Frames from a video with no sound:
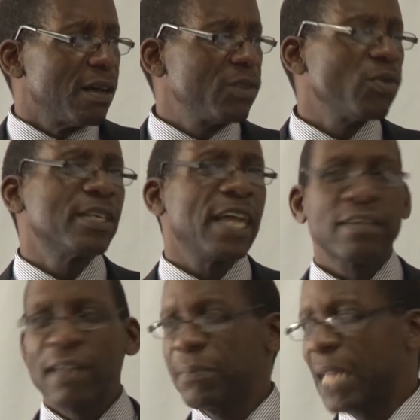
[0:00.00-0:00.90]
It will take
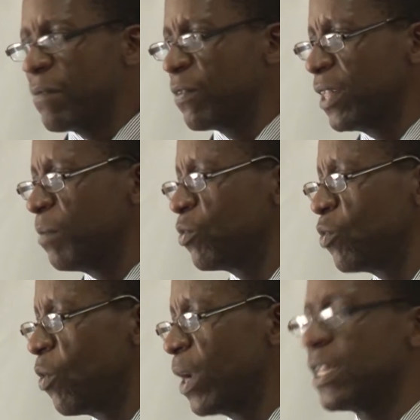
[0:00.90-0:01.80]
some time for them to
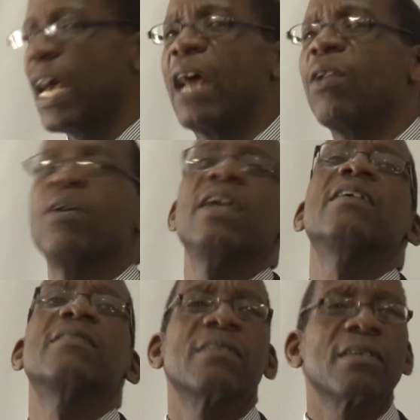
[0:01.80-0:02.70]
know what the ILO
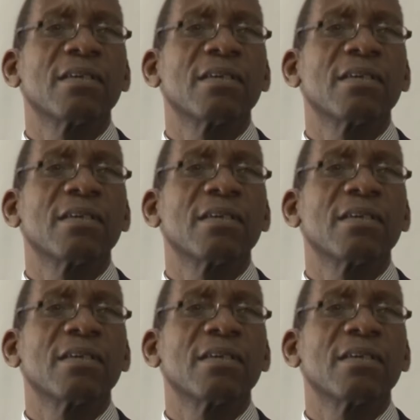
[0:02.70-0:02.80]
is.